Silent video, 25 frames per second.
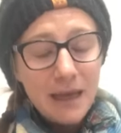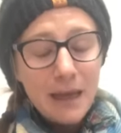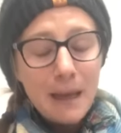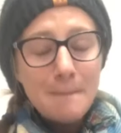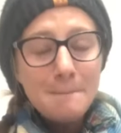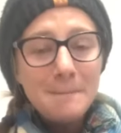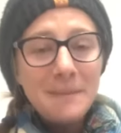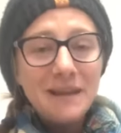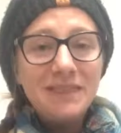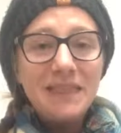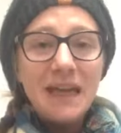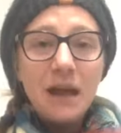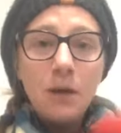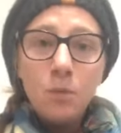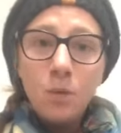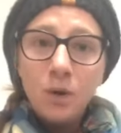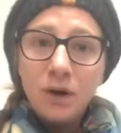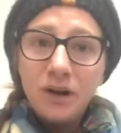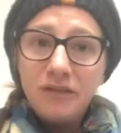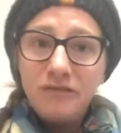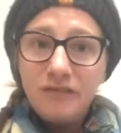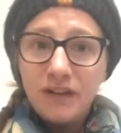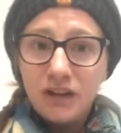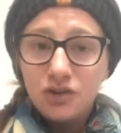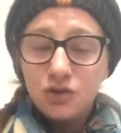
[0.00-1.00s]
but then want
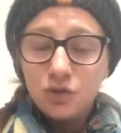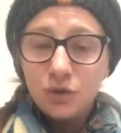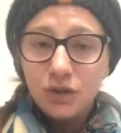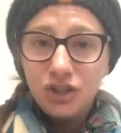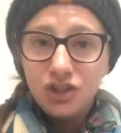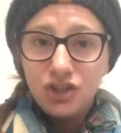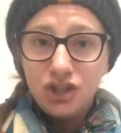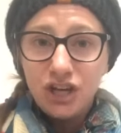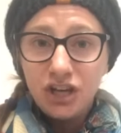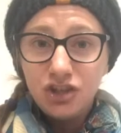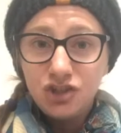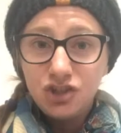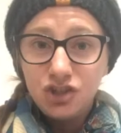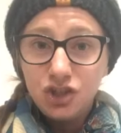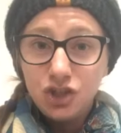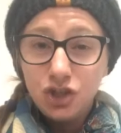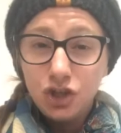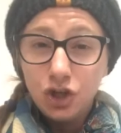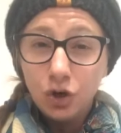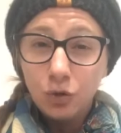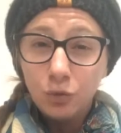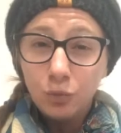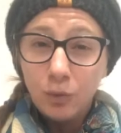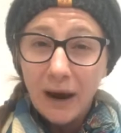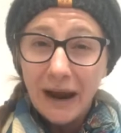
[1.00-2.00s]
to eventually change to
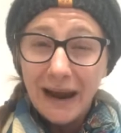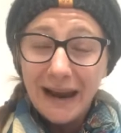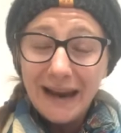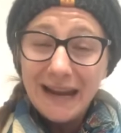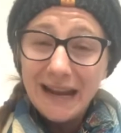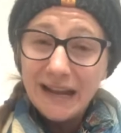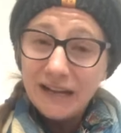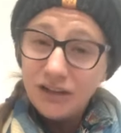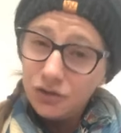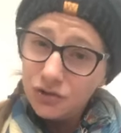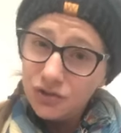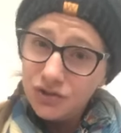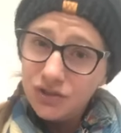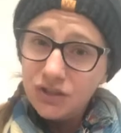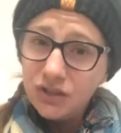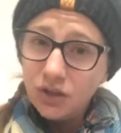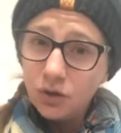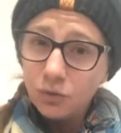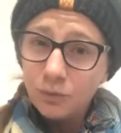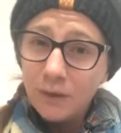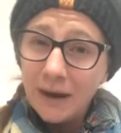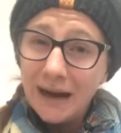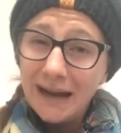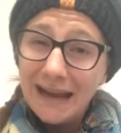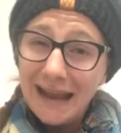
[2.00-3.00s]
your right and you're still
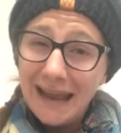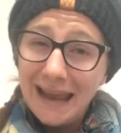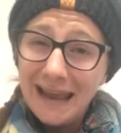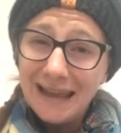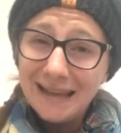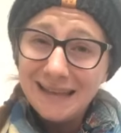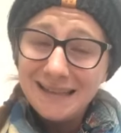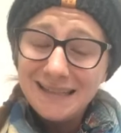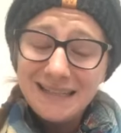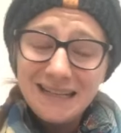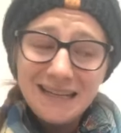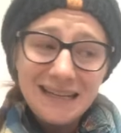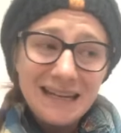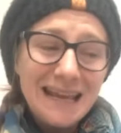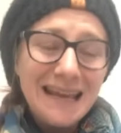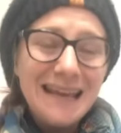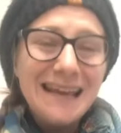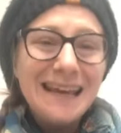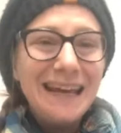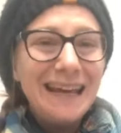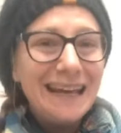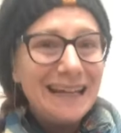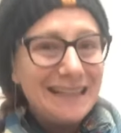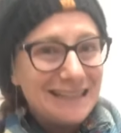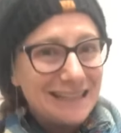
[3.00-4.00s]
right-handed,
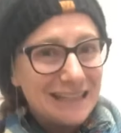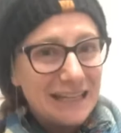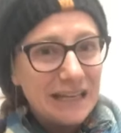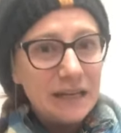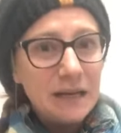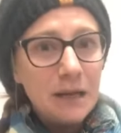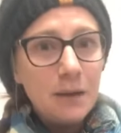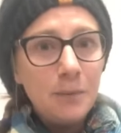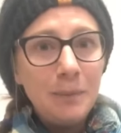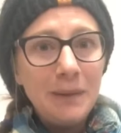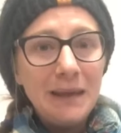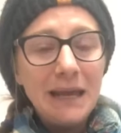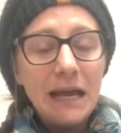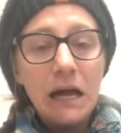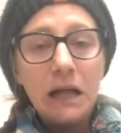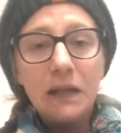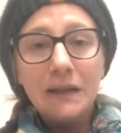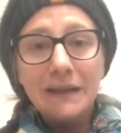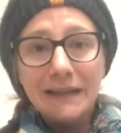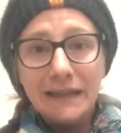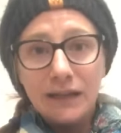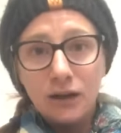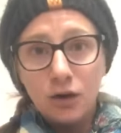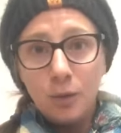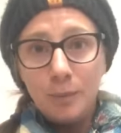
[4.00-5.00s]
it's going to be a
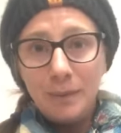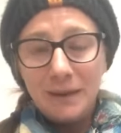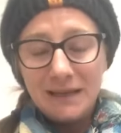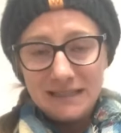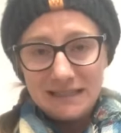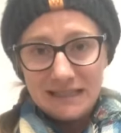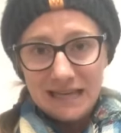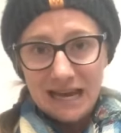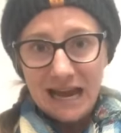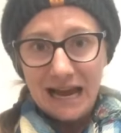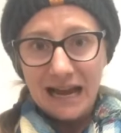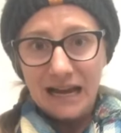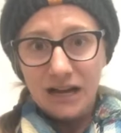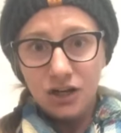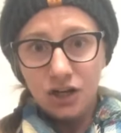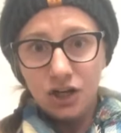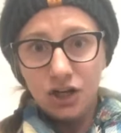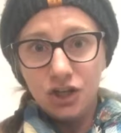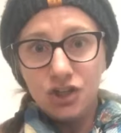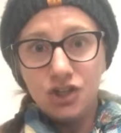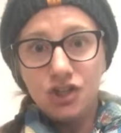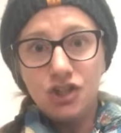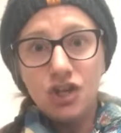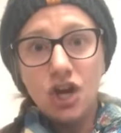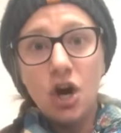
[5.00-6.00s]
little bit tighter.
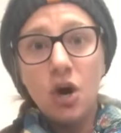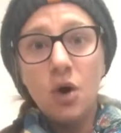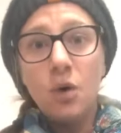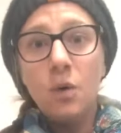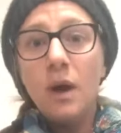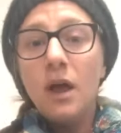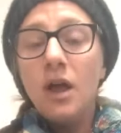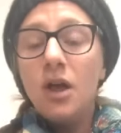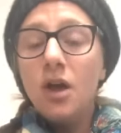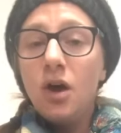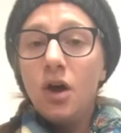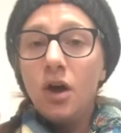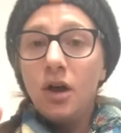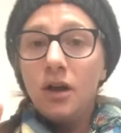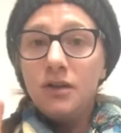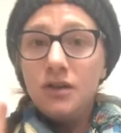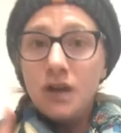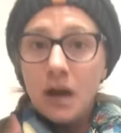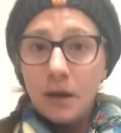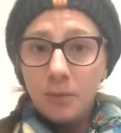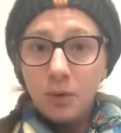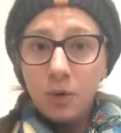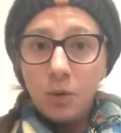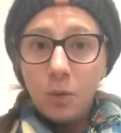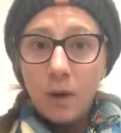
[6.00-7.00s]
So
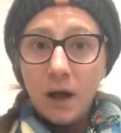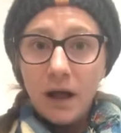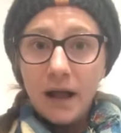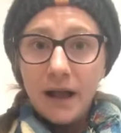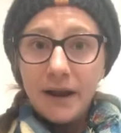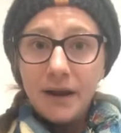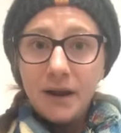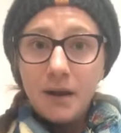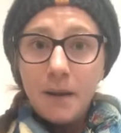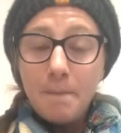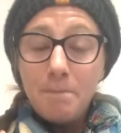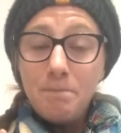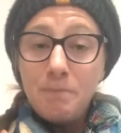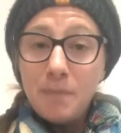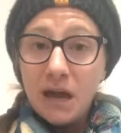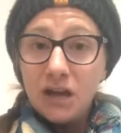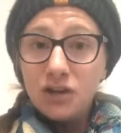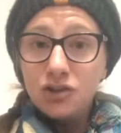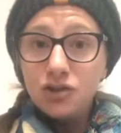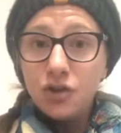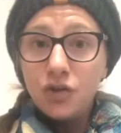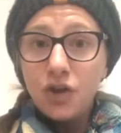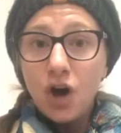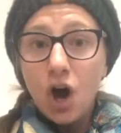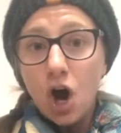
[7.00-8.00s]
number one,
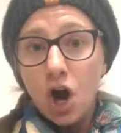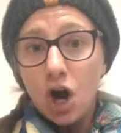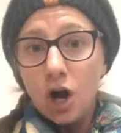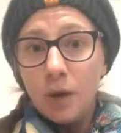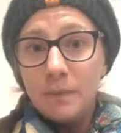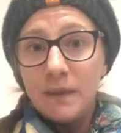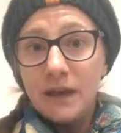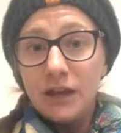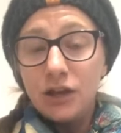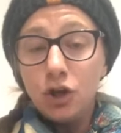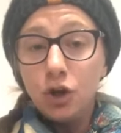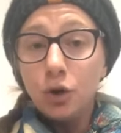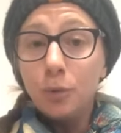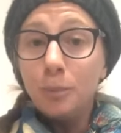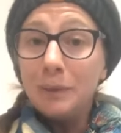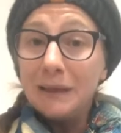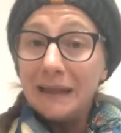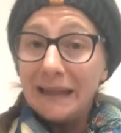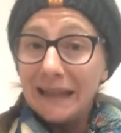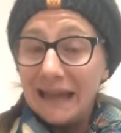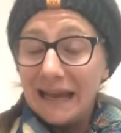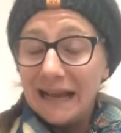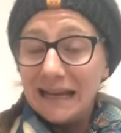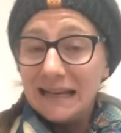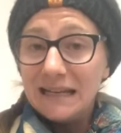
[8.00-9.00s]
measure the arm that you're
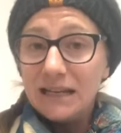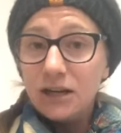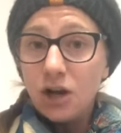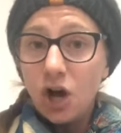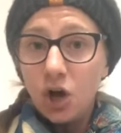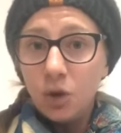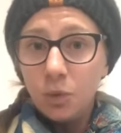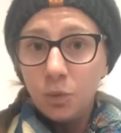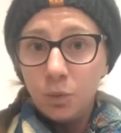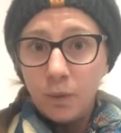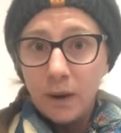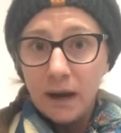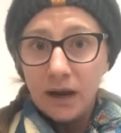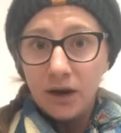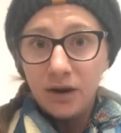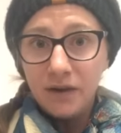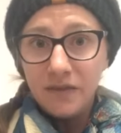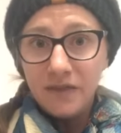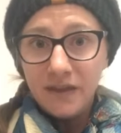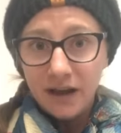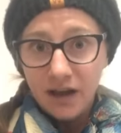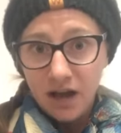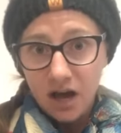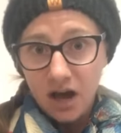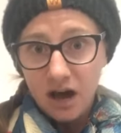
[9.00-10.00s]
planning on wearing
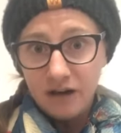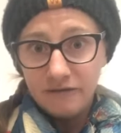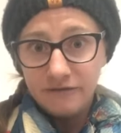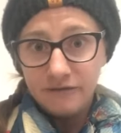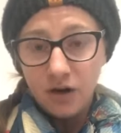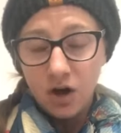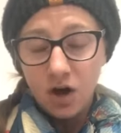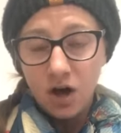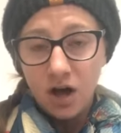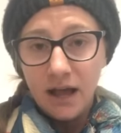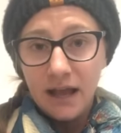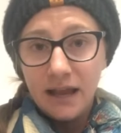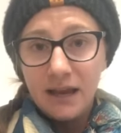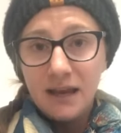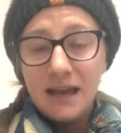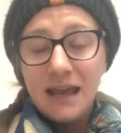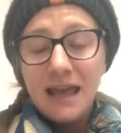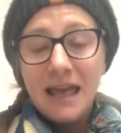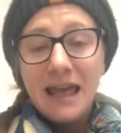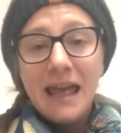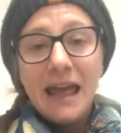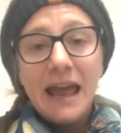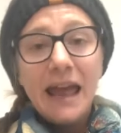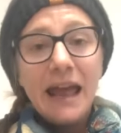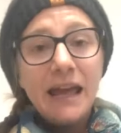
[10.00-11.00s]
the cuff on.
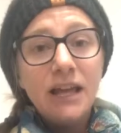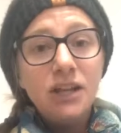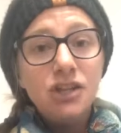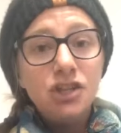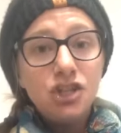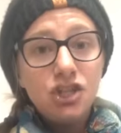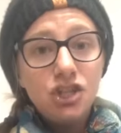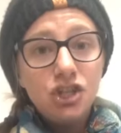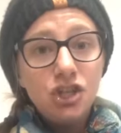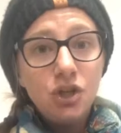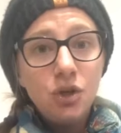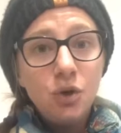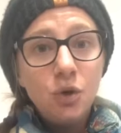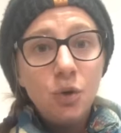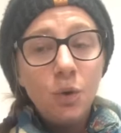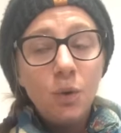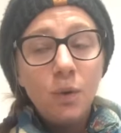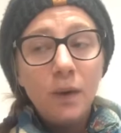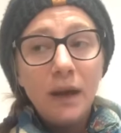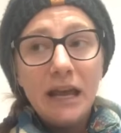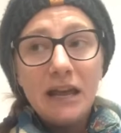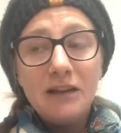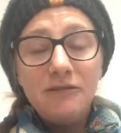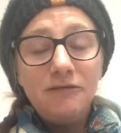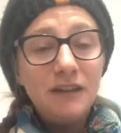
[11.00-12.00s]
And two,
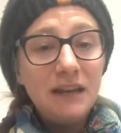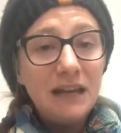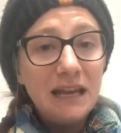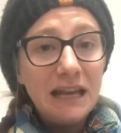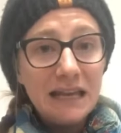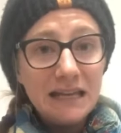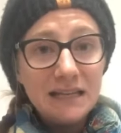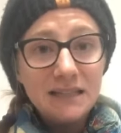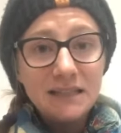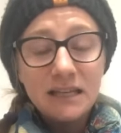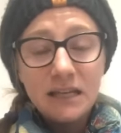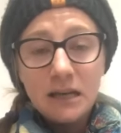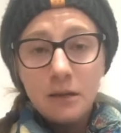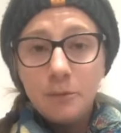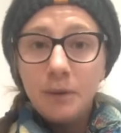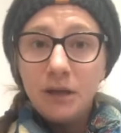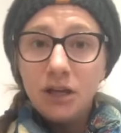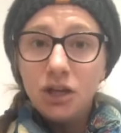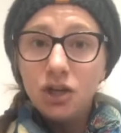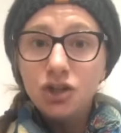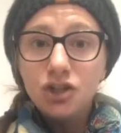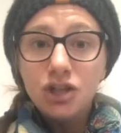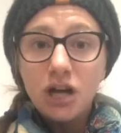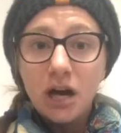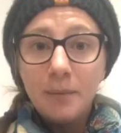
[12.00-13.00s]
if it is going to be
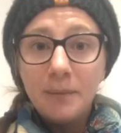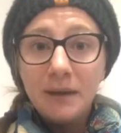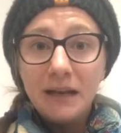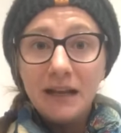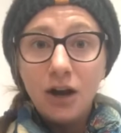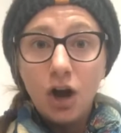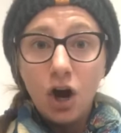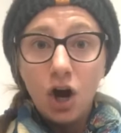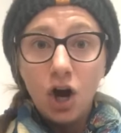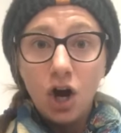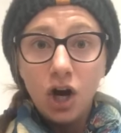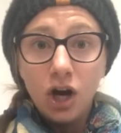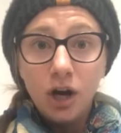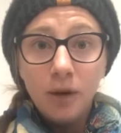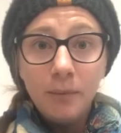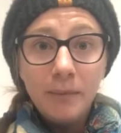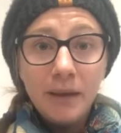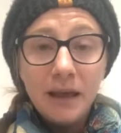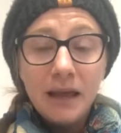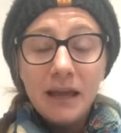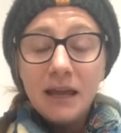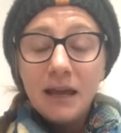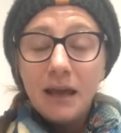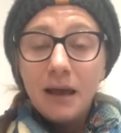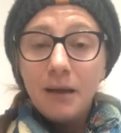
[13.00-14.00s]
your dominant arm,
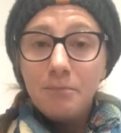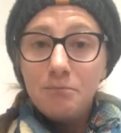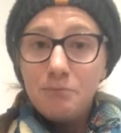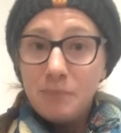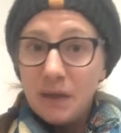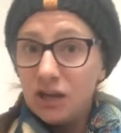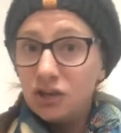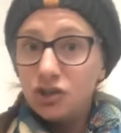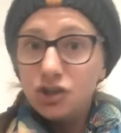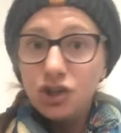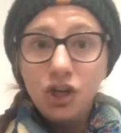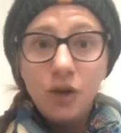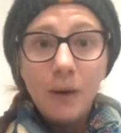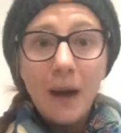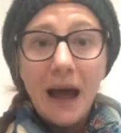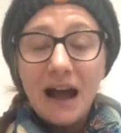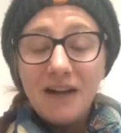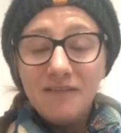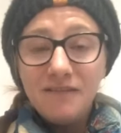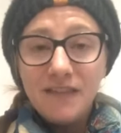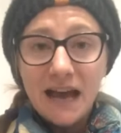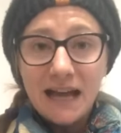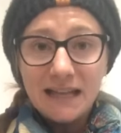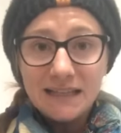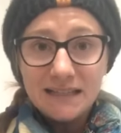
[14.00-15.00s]
make sure you
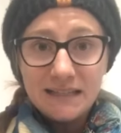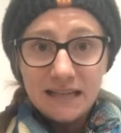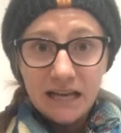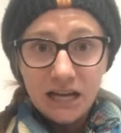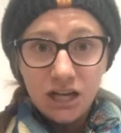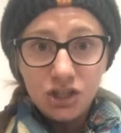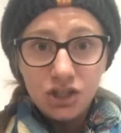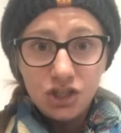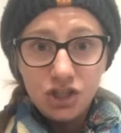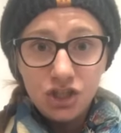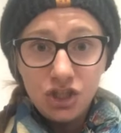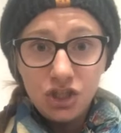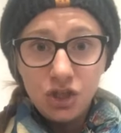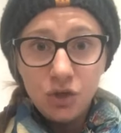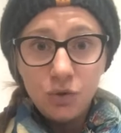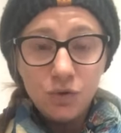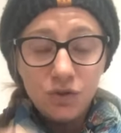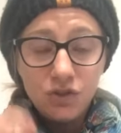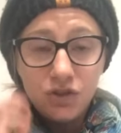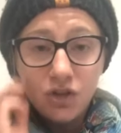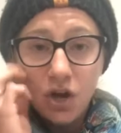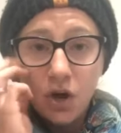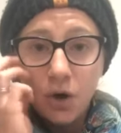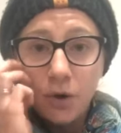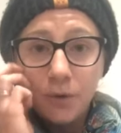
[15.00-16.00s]
have that size too.
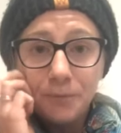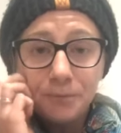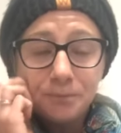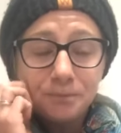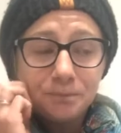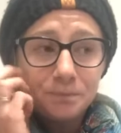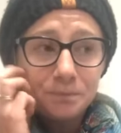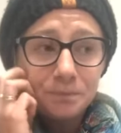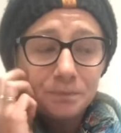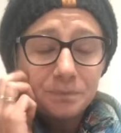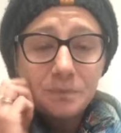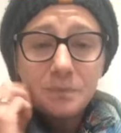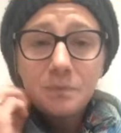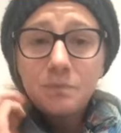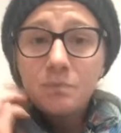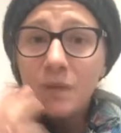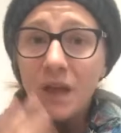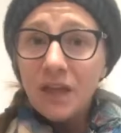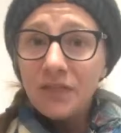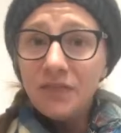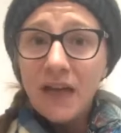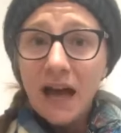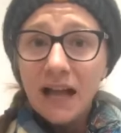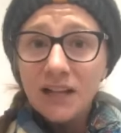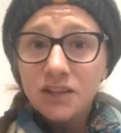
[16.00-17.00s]
So
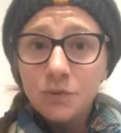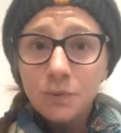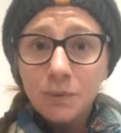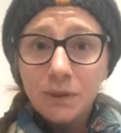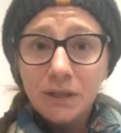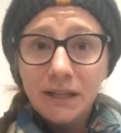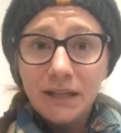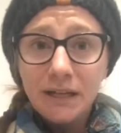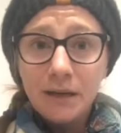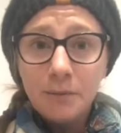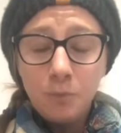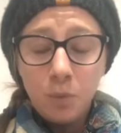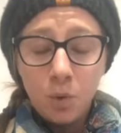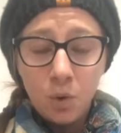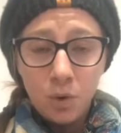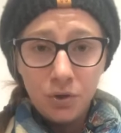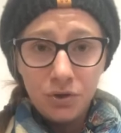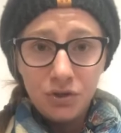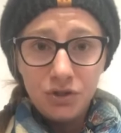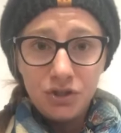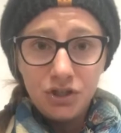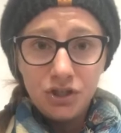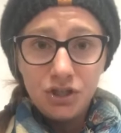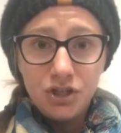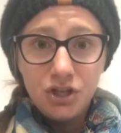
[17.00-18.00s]
that's really
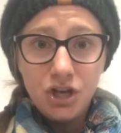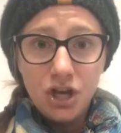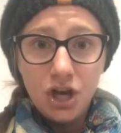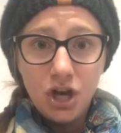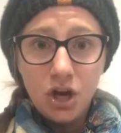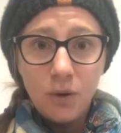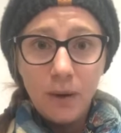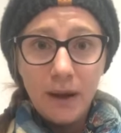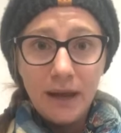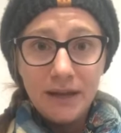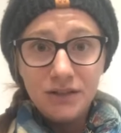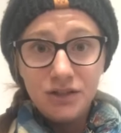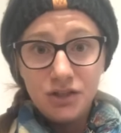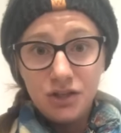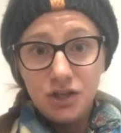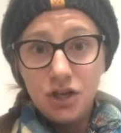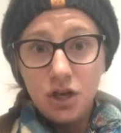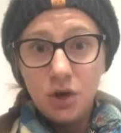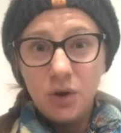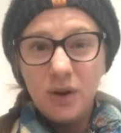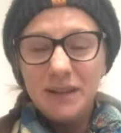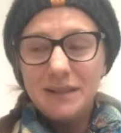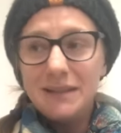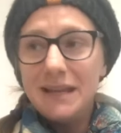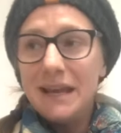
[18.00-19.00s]
important to know and to
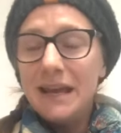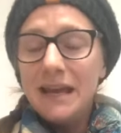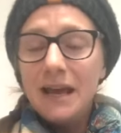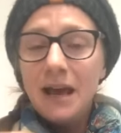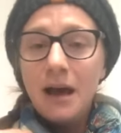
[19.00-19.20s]
notice.